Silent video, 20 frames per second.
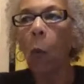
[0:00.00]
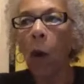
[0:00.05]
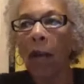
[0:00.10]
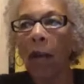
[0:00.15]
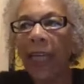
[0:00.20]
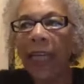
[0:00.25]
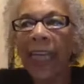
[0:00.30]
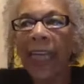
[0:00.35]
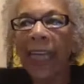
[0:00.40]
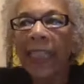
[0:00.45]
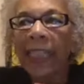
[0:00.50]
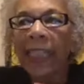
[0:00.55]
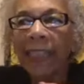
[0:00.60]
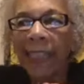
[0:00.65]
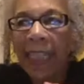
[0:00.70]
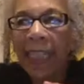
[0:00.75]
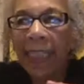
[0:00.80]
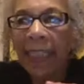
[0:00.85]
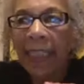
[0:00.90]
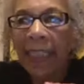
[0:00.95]
what
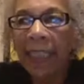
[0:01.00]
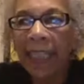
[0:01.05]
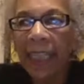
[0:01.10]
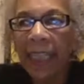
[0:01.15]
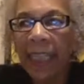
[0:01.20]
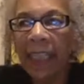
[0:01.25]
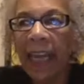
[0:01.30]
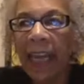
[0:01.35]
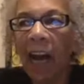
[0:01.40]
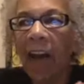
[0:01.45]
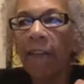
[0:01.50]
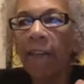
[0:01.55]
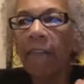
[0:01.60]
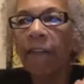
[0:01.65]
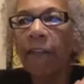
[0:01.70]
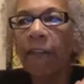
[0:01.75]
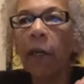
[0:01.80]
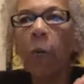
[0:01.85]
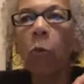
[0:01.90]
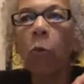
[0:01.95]
existed
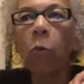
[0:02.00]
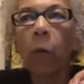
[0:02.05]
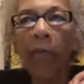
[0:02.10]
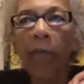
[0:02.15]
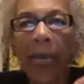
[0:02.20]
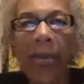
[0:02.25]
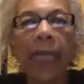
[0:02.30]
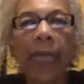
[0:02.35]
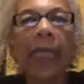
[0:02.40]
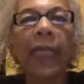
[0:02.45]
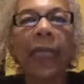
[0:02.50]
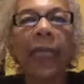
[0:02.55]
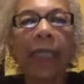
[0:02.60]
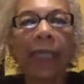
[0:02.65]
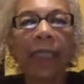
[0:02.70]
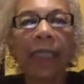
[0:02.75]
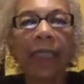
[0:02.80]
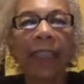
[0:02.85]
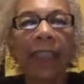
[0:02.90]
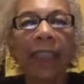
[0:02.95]
of the
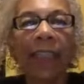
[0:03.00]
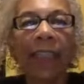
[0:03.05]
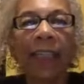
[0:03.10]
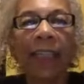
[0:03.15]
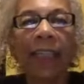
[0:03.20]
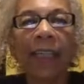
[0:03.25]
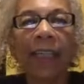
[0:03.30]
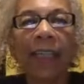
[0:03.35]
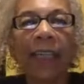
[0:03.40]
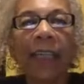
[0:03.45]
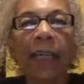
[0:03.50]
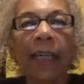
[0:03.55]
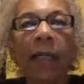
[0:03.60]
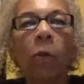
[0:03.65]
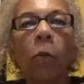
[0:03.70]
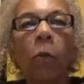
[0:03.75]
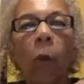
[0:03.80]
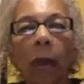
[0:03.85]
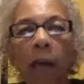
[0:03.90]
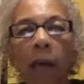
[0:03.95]
weak
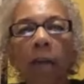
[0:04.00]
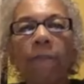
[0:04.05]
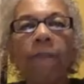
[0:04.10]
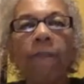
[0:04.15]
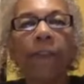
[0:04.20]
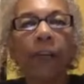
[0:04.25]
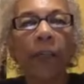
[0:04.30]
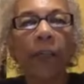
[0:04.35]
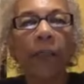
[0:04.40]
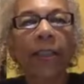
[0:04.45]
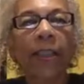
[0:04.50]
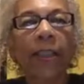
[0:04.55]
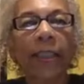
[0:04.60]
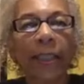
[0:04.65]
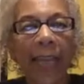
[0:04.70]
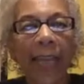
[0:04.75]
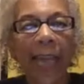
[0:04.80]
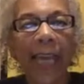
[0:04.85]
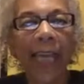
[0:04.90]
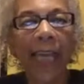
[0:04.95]
welfare
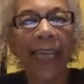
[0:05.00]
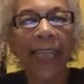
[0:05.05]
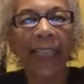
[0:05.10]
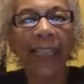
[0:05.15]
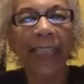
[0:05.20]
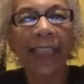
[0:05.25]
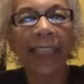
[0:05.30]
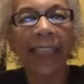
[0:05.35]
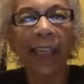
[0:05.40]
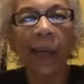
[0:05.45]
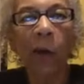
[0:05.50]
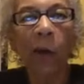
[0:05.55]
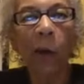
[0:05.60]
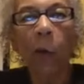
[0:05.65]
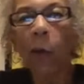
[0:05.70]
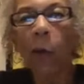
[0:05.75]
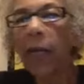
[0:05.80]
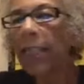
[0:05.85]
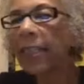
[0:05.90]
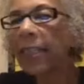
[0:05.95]
state
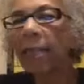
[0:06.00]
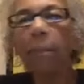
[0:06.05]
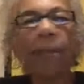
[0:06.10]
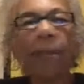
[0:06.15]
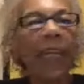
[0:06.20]
was